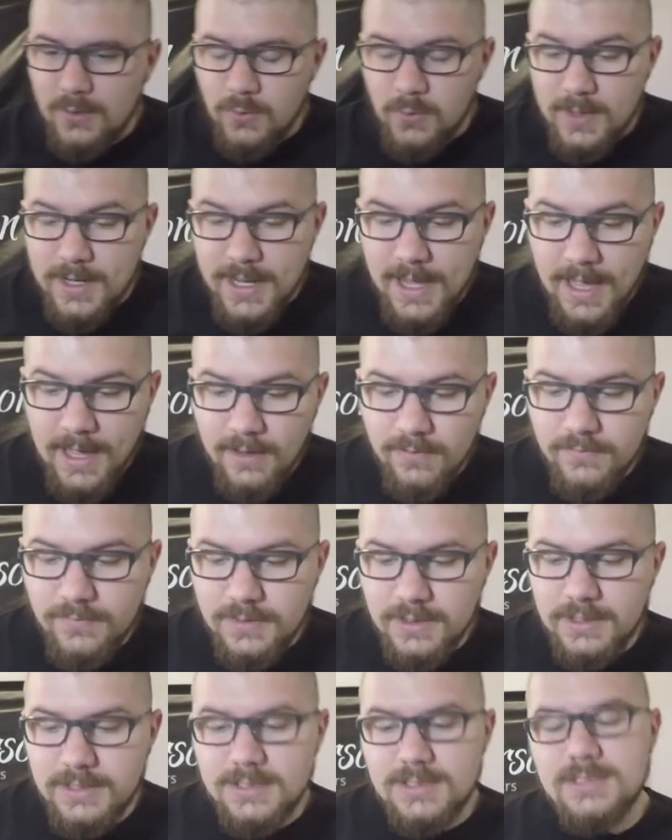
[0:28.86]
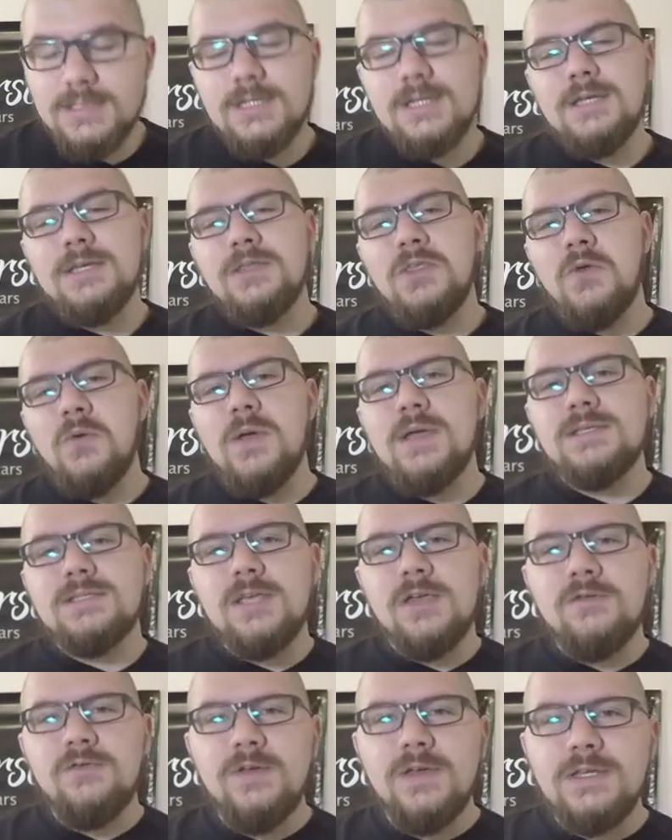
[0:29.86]
we have this
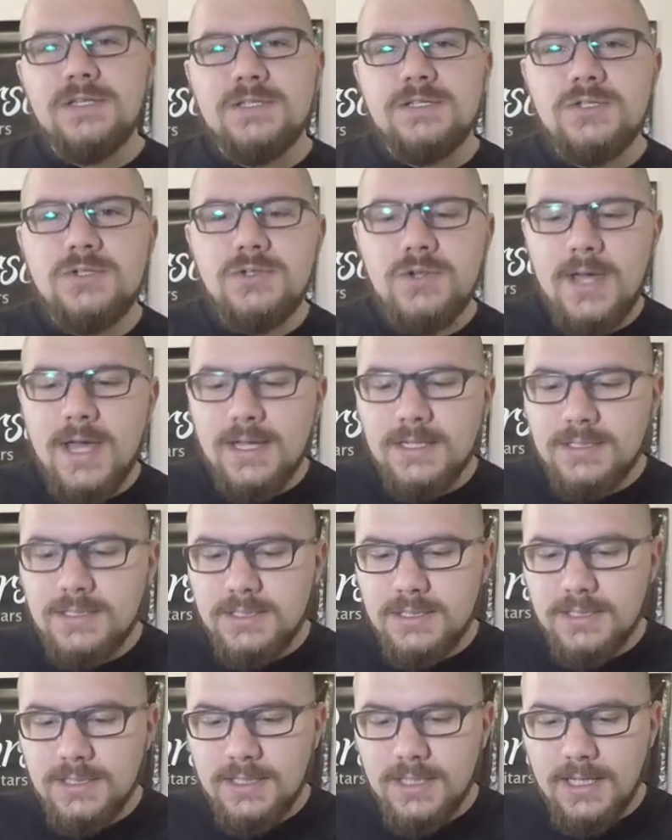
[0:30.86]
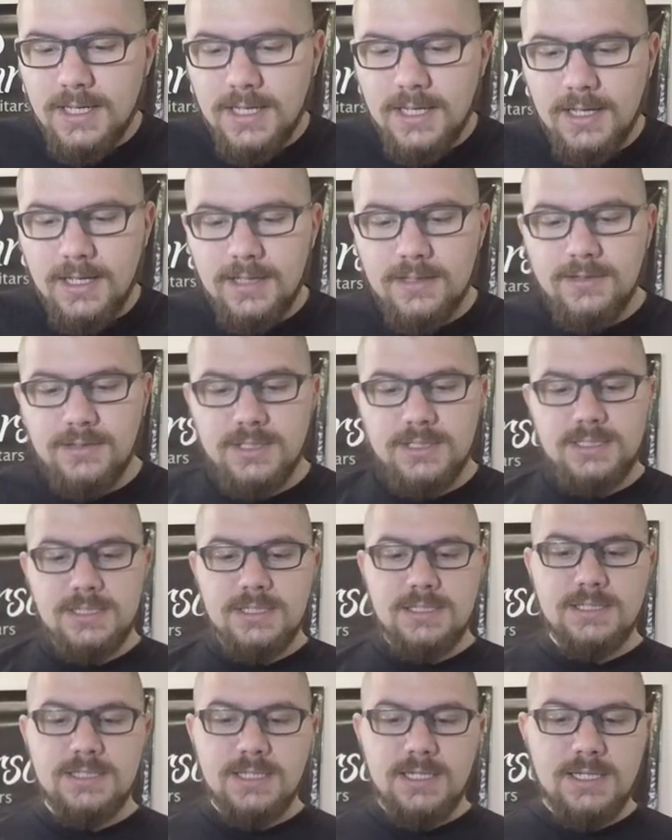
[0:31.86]
USA Fender Strat.
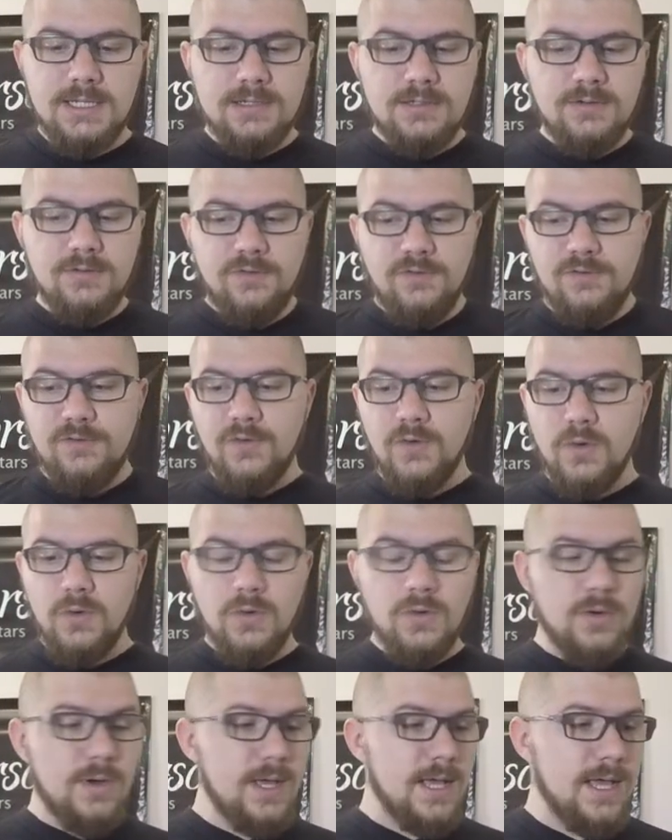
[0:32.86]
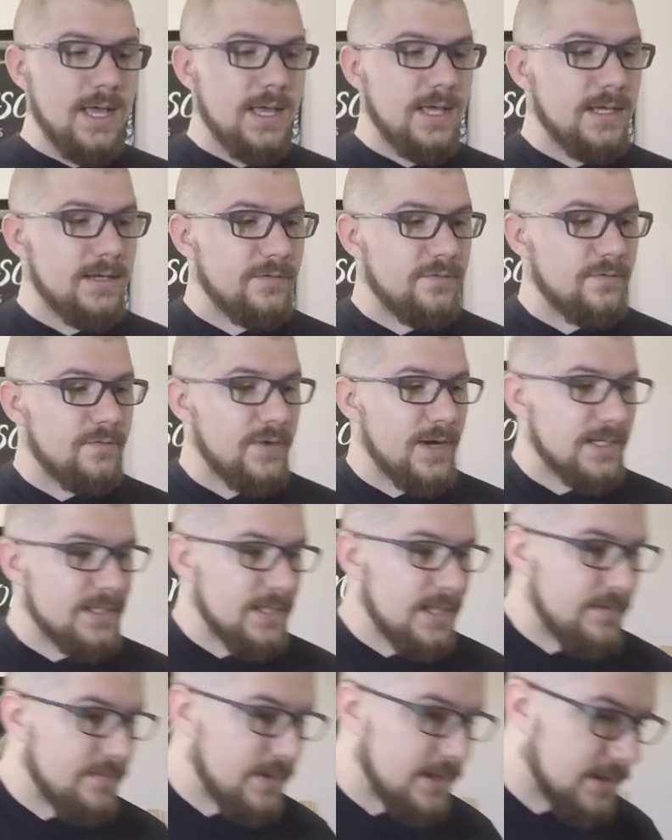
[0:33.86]
This is in for a
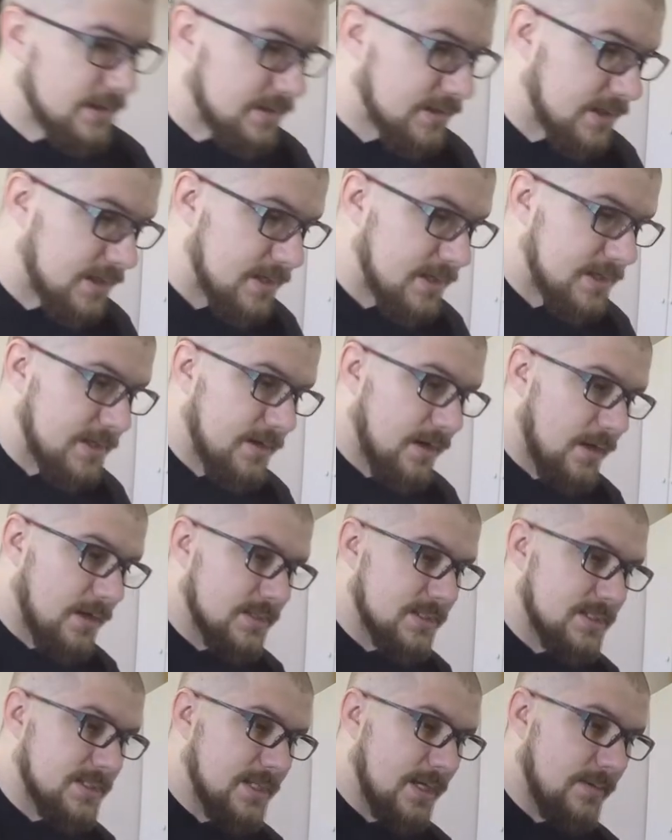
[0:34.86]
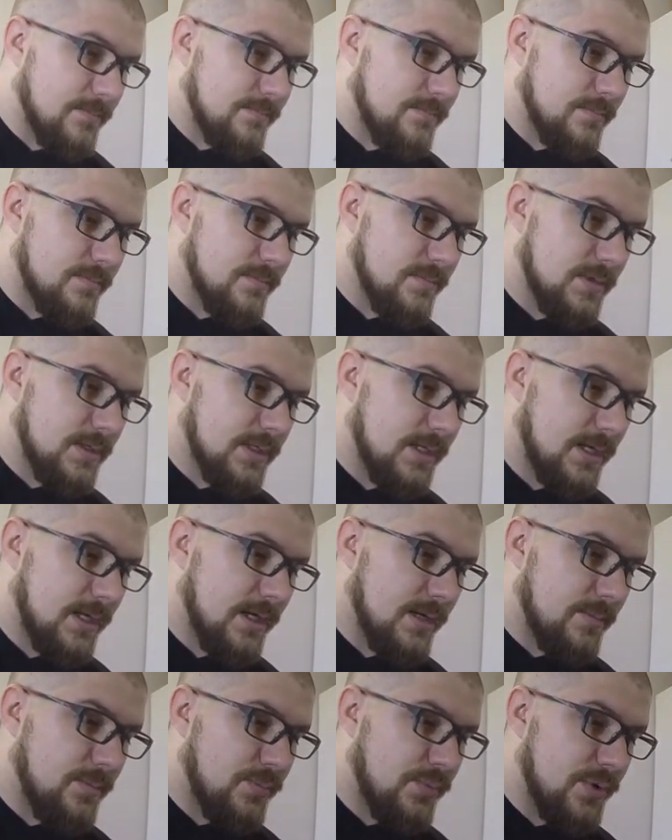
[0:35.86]
fret leveling. There are some
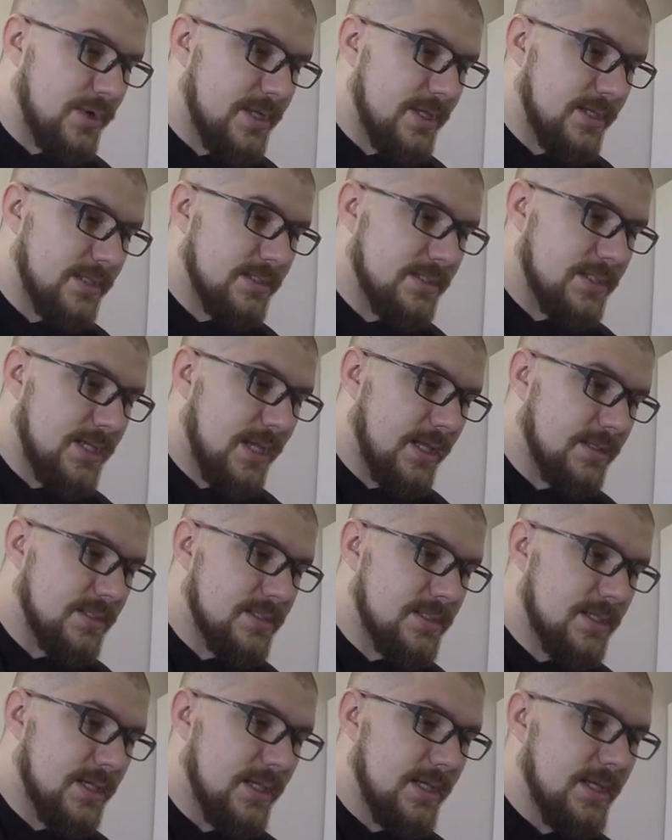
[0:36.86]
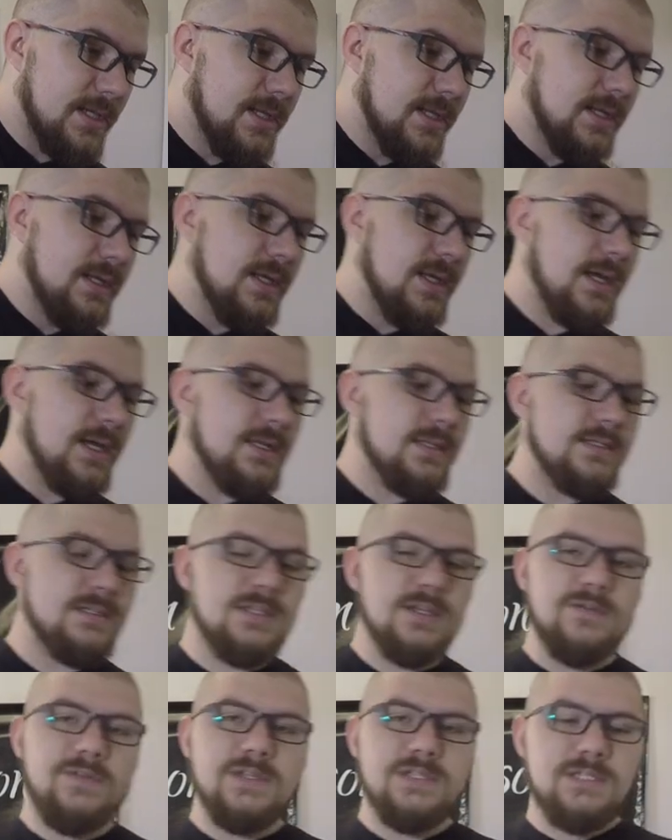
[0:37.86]
pretty intense
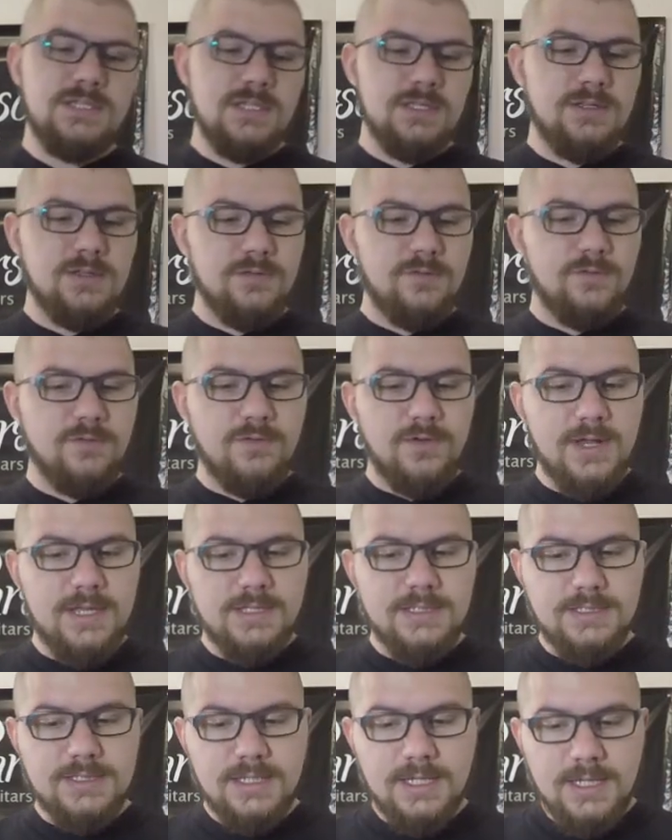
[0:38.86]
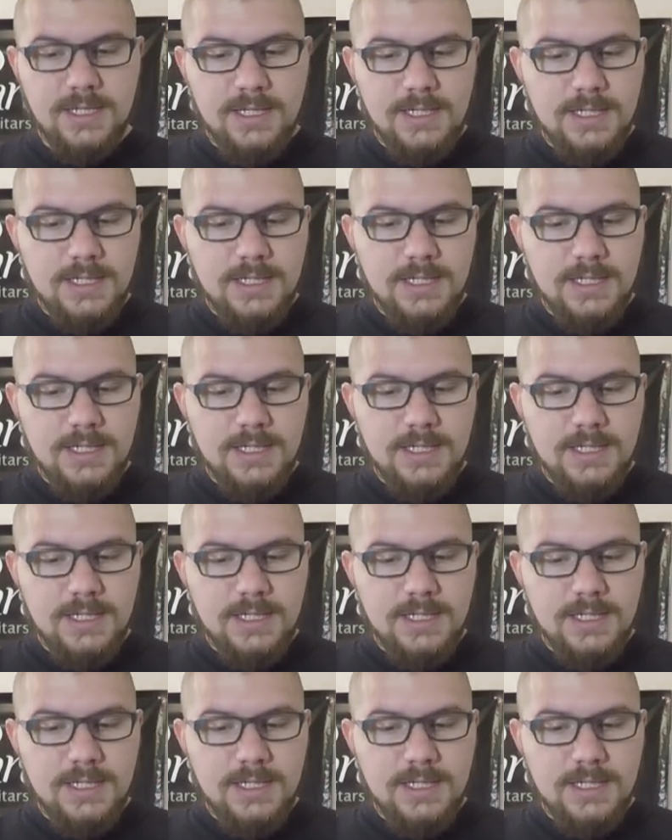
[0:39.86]
divots in the frets.